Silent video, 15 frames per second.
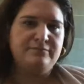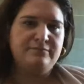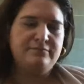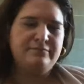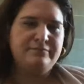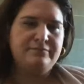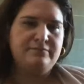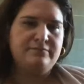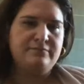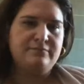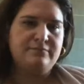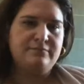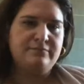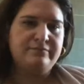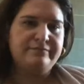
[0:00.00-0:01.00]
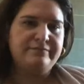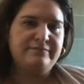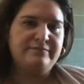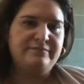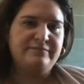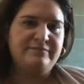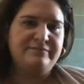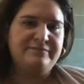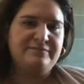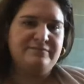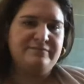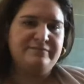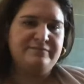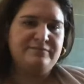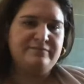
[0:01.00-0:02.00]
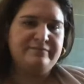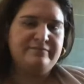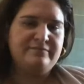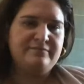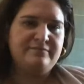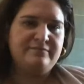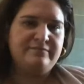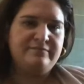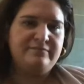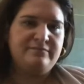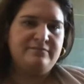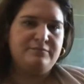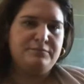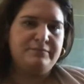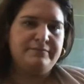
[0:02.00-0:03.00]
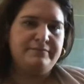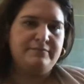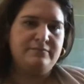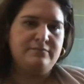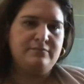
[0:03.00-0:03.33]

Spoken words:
The person shown says nothing.